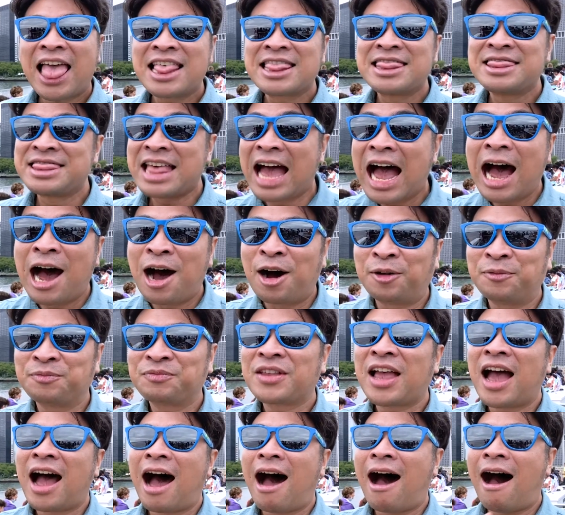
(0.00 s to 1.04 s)
Now,
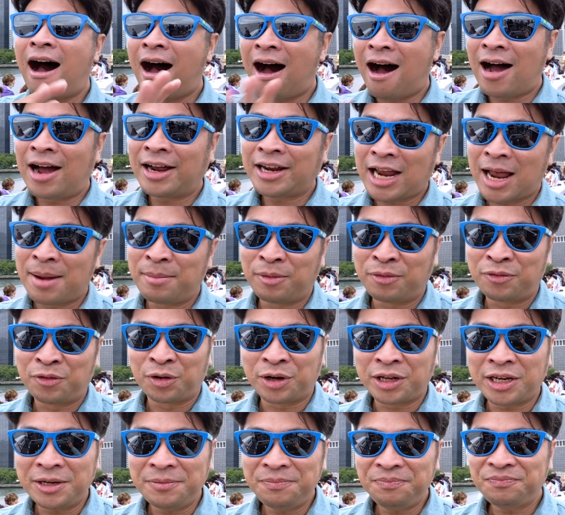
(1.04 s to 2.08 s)
I am a
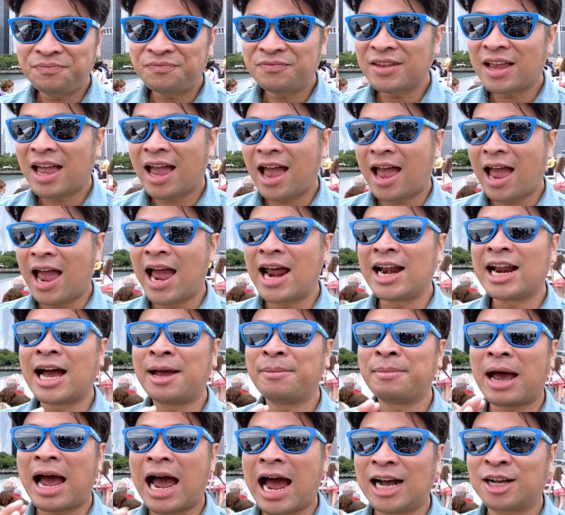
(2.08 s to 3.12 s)
foodie and
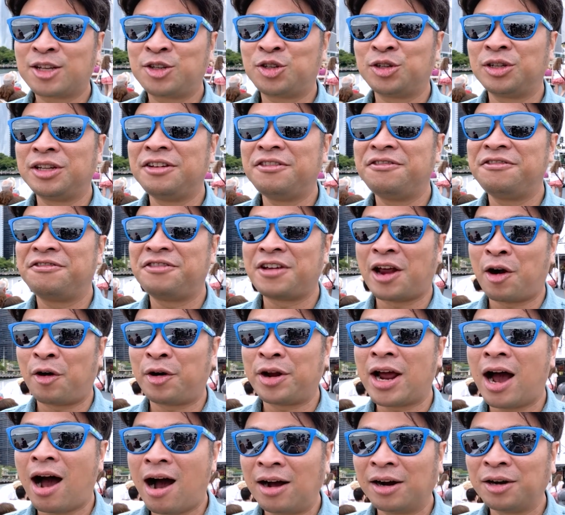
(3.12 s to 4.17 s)
I'm actually very
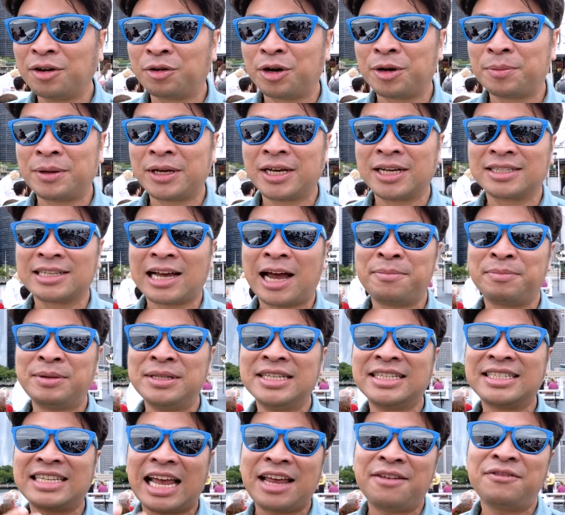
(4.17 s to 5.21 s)
hungry because I've been
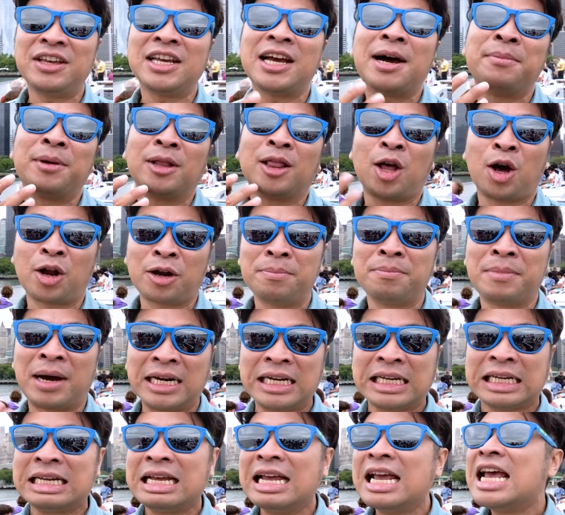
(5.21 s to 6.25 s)
saving up a lot of
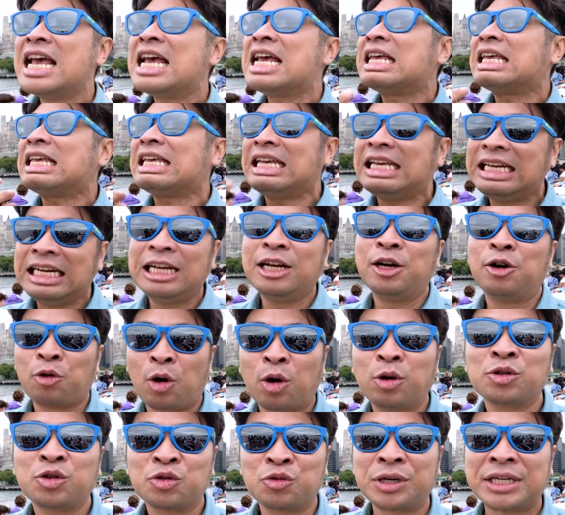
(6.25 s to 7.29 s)
money eating
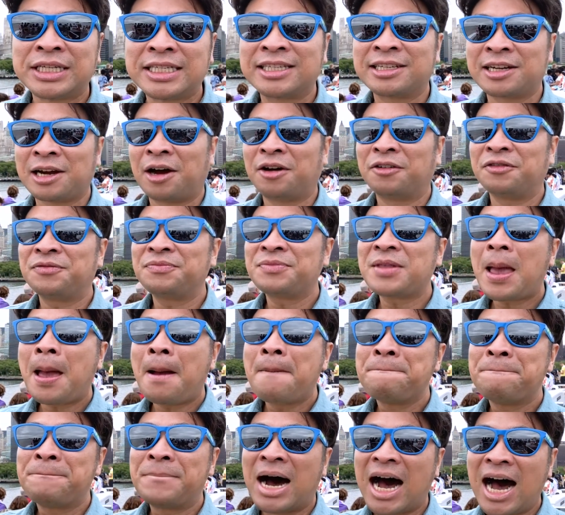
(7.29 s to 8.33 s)
grocery stuff,
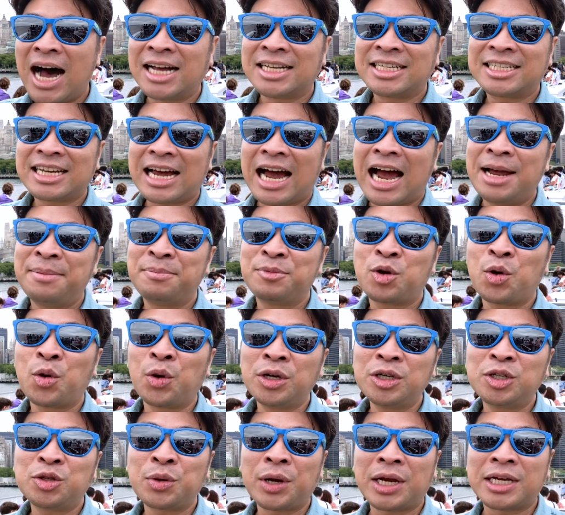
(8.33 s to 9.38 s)
but I'm
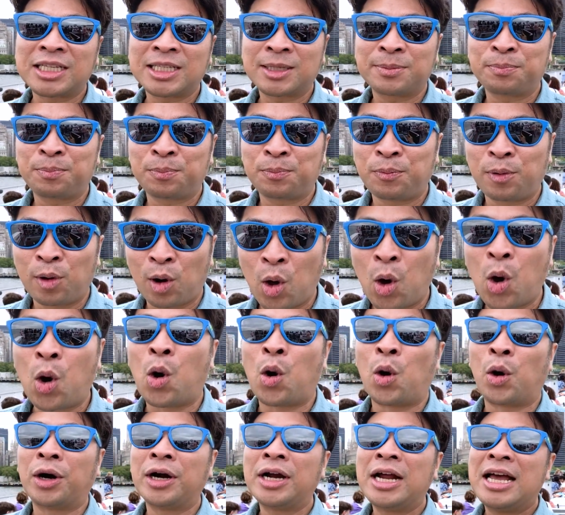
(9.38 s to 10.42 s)
going to
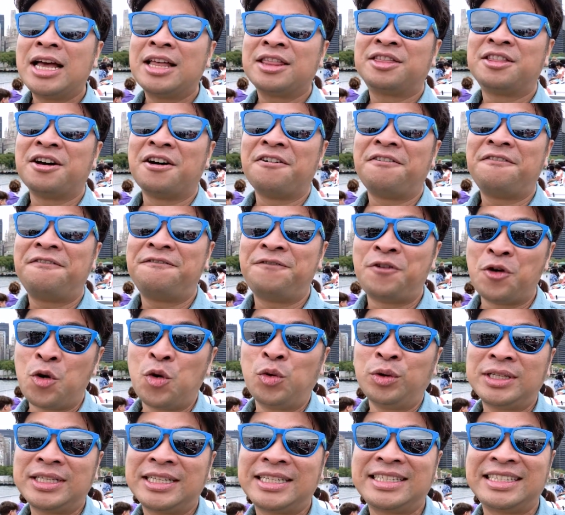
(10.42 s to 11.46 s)
explore the
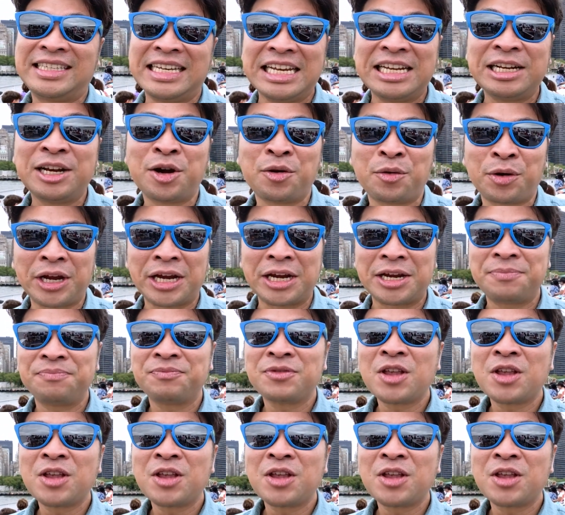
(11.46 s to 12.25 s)
food scenery